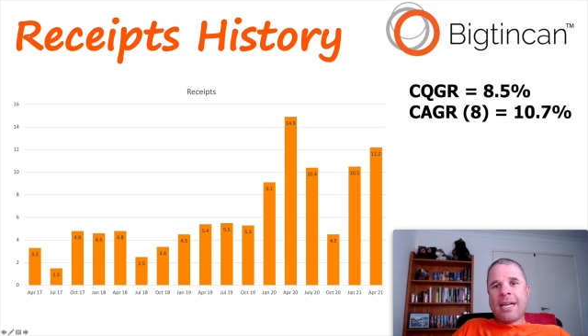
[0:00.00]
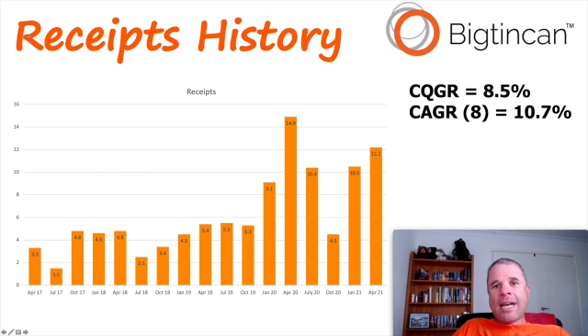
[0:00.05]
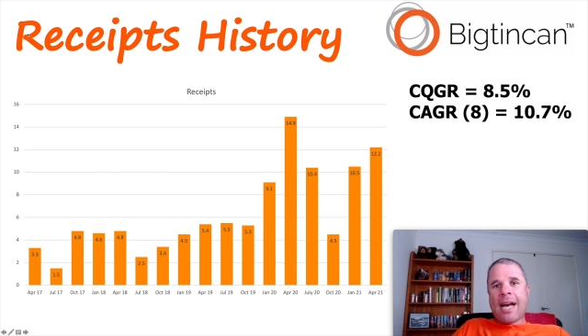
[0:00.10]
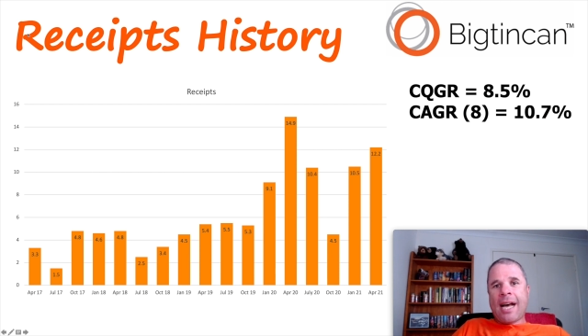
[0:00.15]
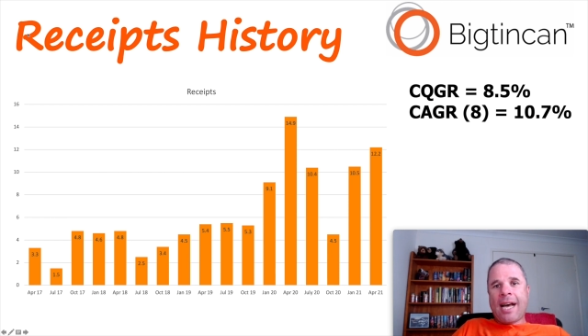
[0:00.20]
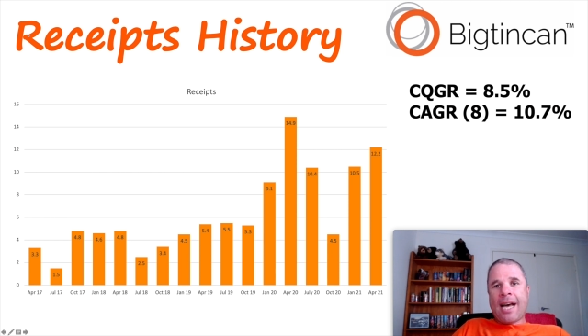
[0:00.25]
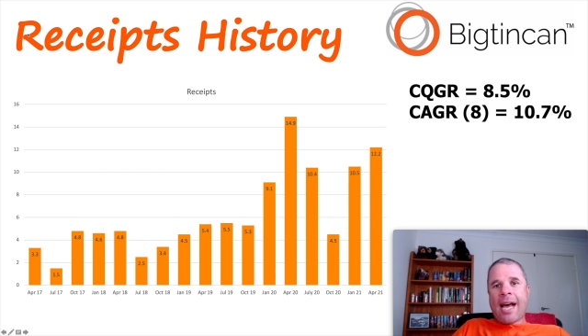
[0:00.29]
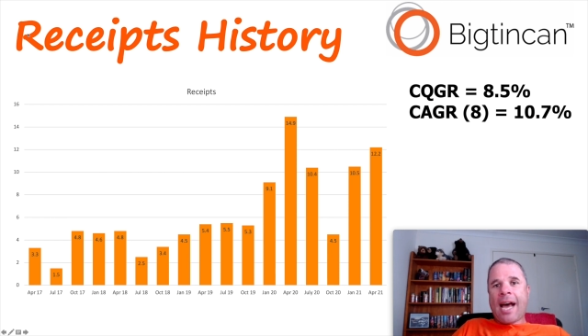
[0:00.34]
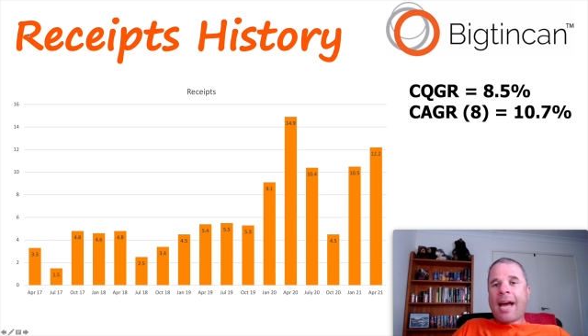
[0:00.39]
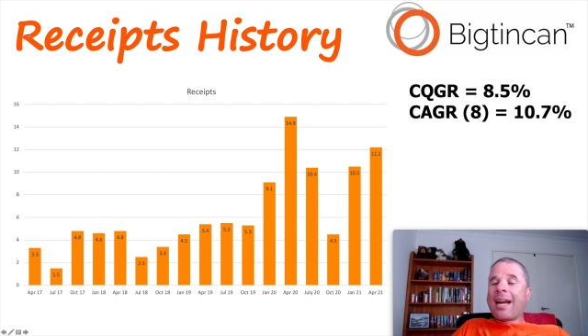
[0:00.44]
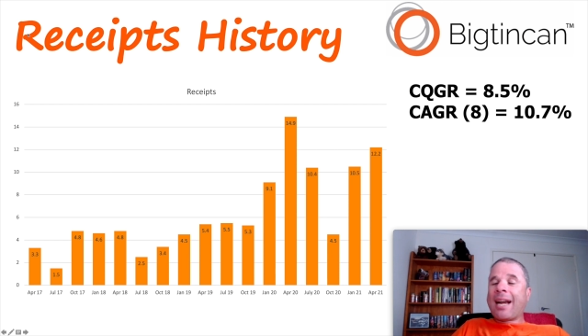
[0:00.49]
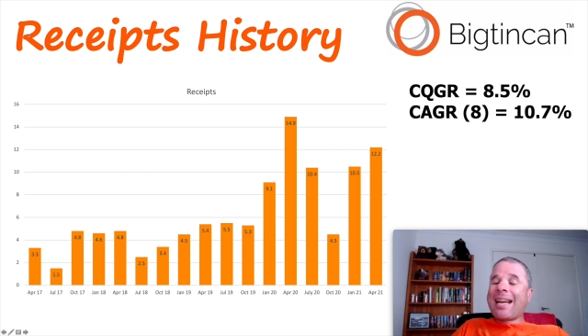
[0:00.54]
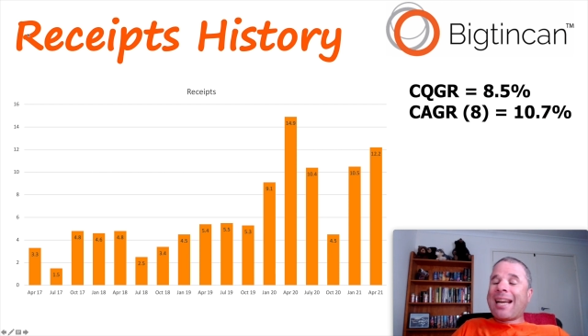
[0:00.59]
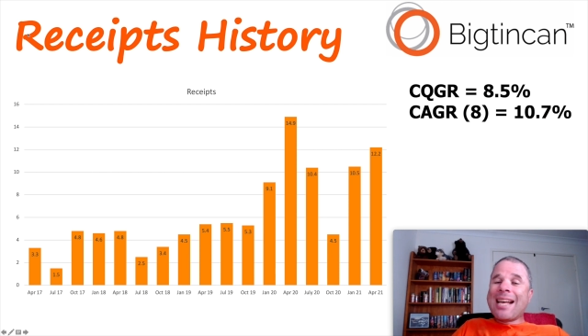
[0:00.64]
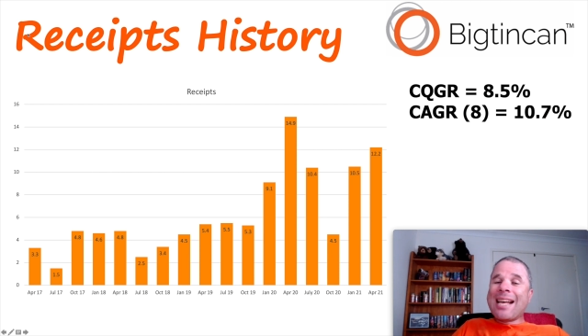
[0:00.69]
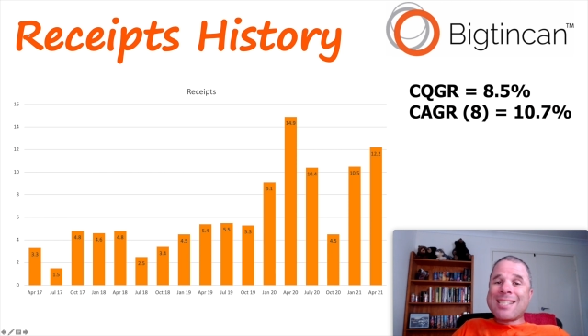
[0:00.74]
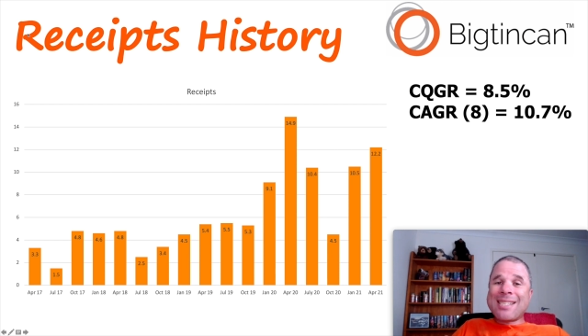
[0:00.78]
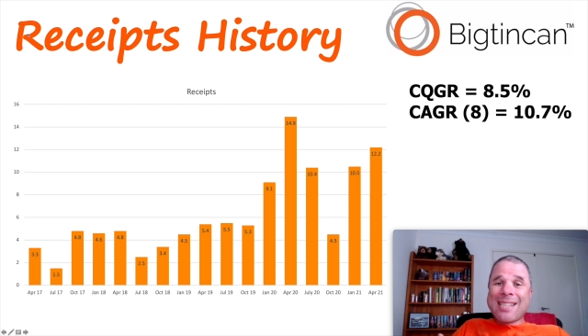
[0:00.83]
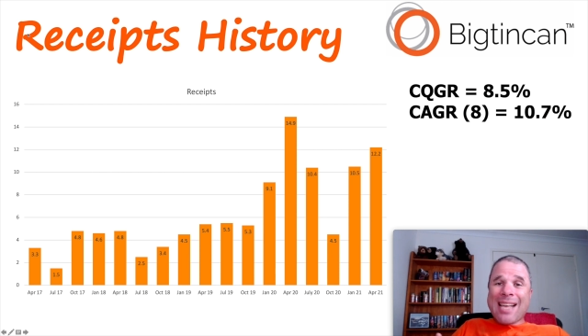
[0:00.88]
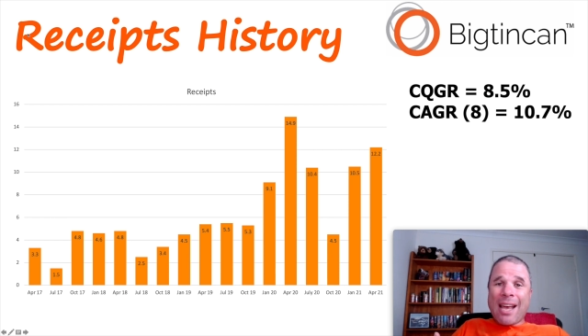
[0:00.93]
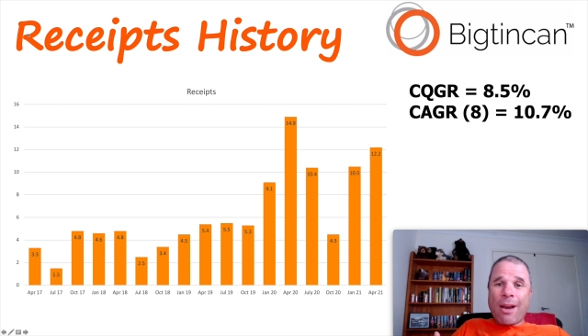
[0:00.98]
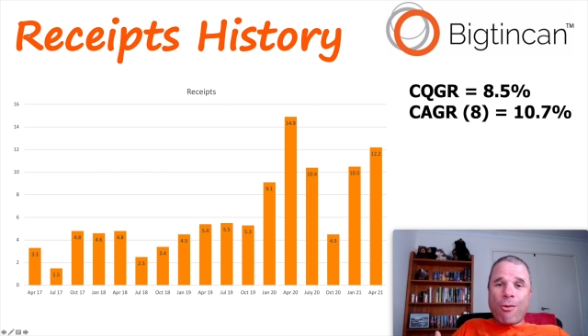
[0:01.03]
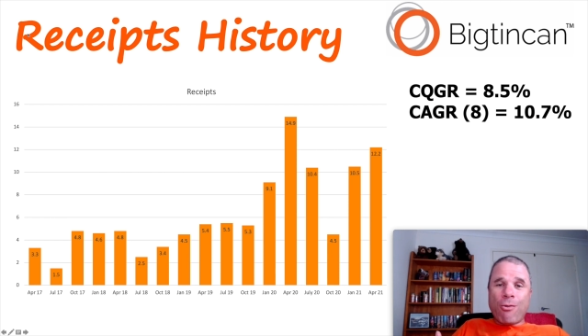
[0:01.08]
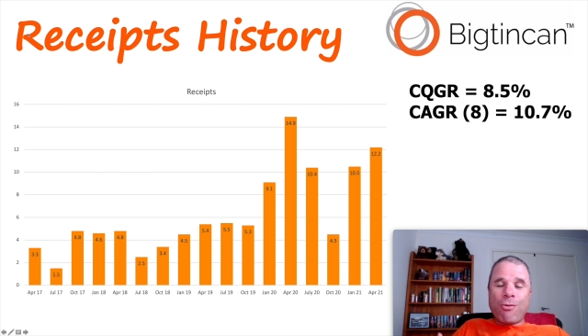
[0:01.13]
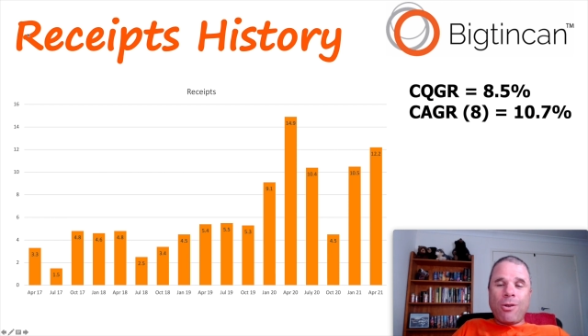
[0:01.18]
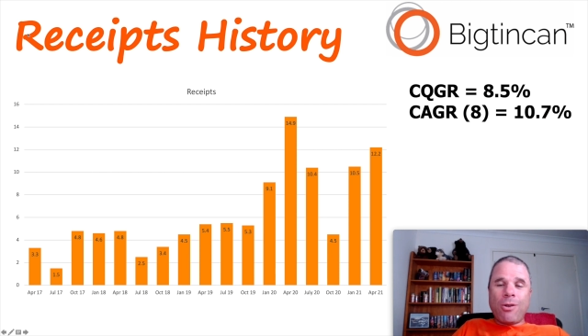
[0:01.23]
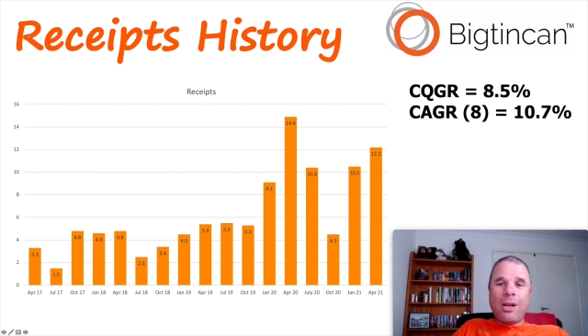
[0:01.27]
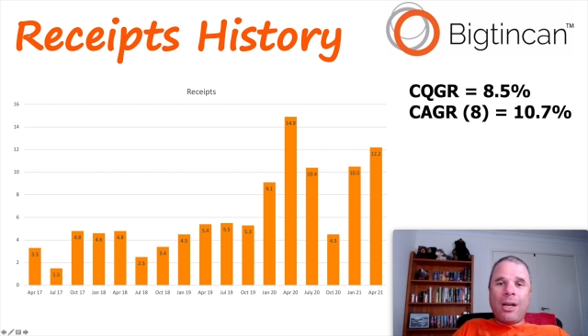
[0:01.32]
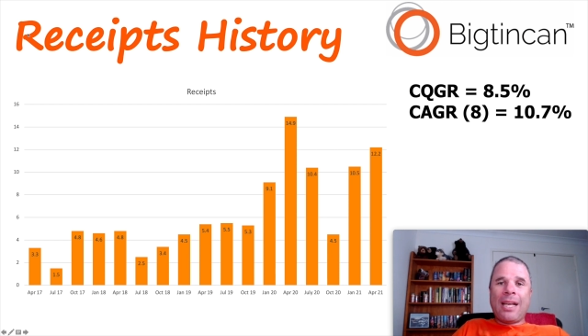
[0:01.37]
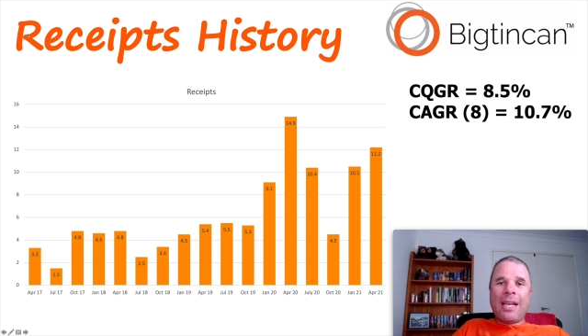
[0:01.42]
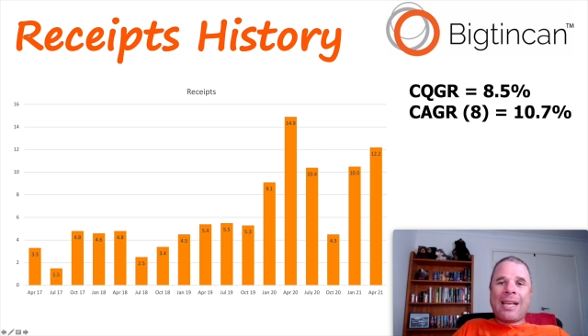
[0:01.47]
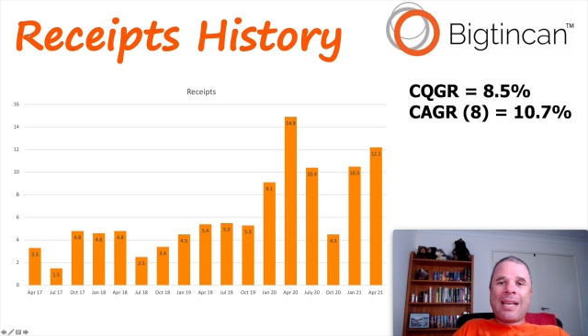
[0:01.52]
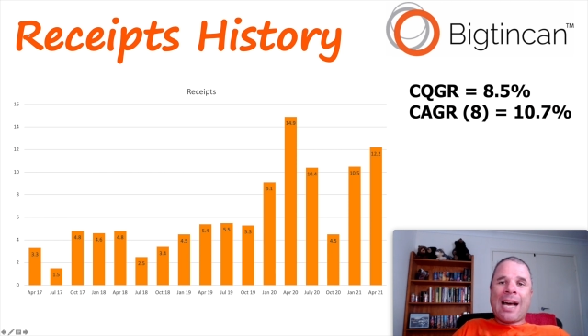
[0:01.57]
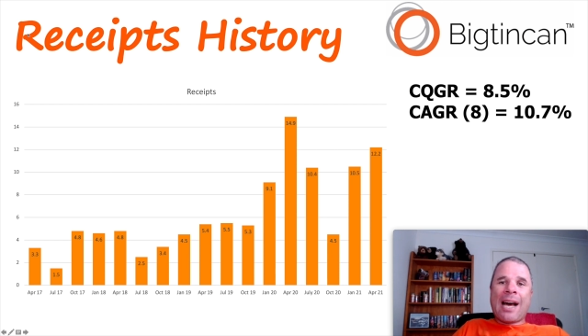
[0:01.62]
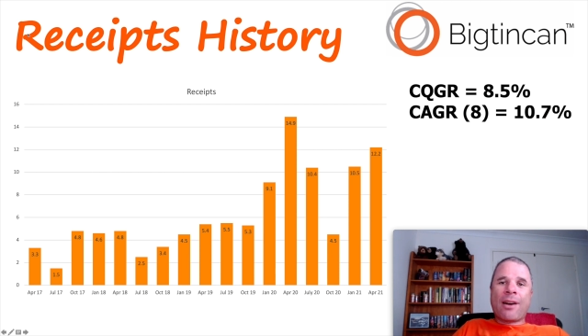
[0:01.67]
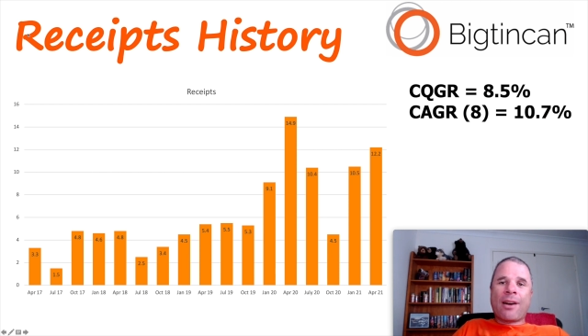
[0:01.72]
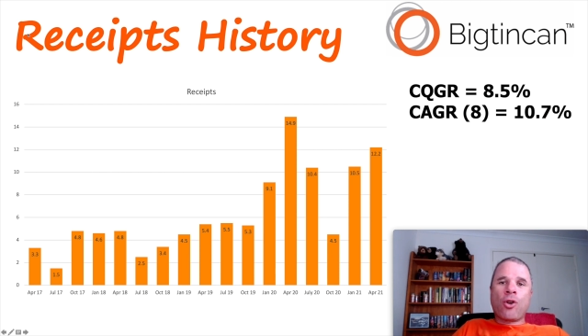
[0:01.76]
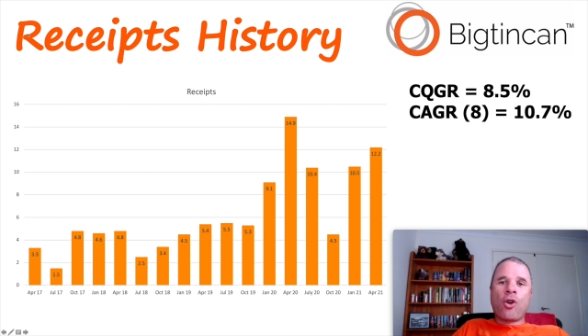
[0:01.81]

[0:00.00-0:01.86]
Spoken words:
unless they really cut